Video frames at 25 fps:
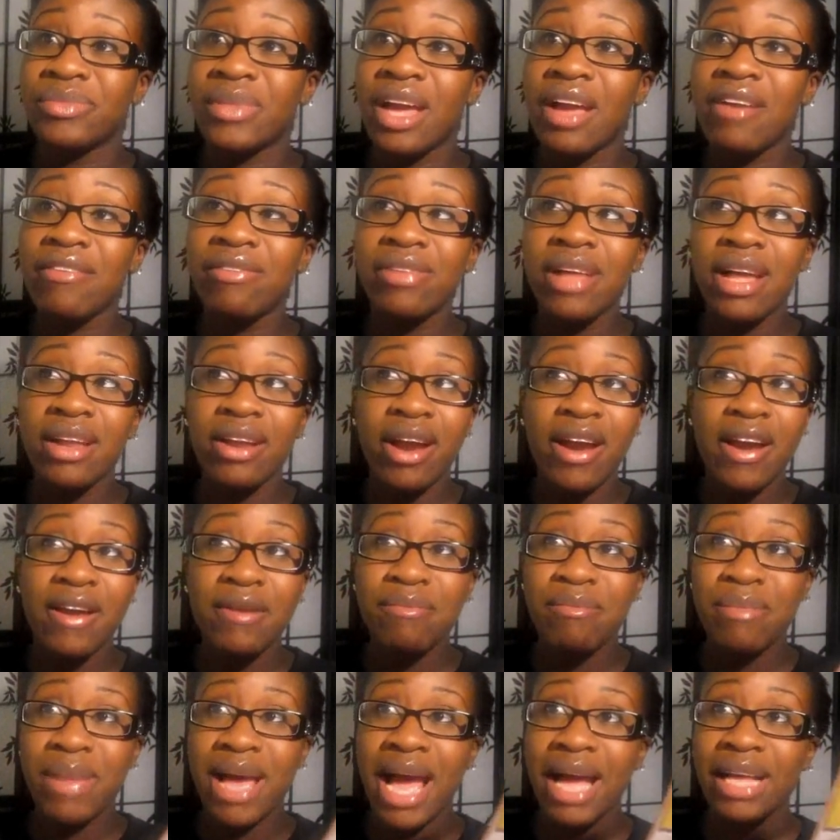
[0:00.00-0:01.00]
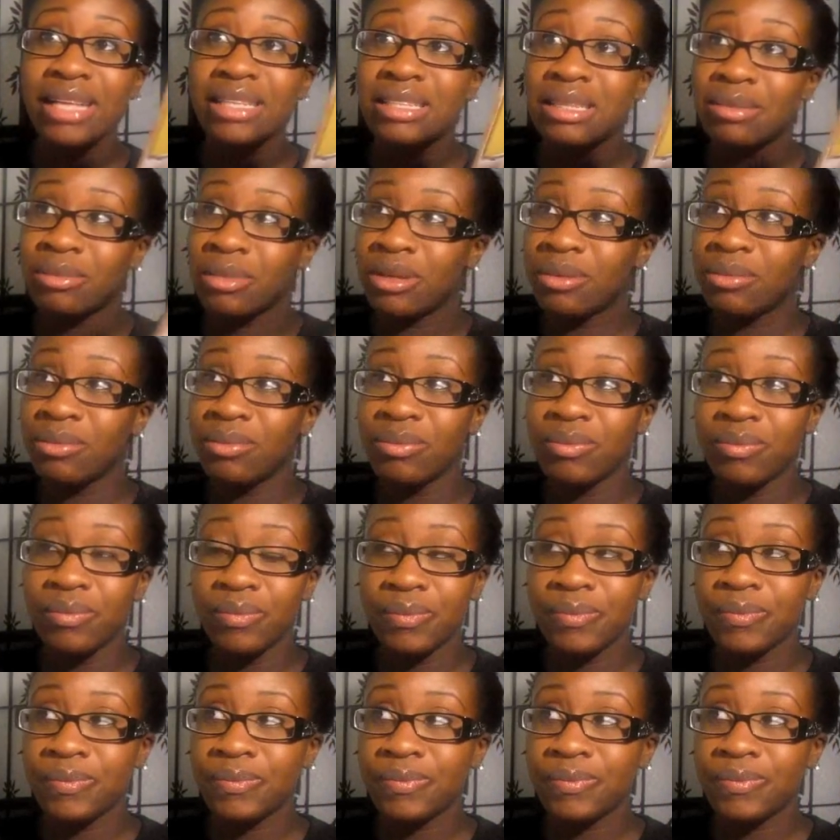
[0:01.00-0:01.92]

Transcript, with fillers: I flat iron maximum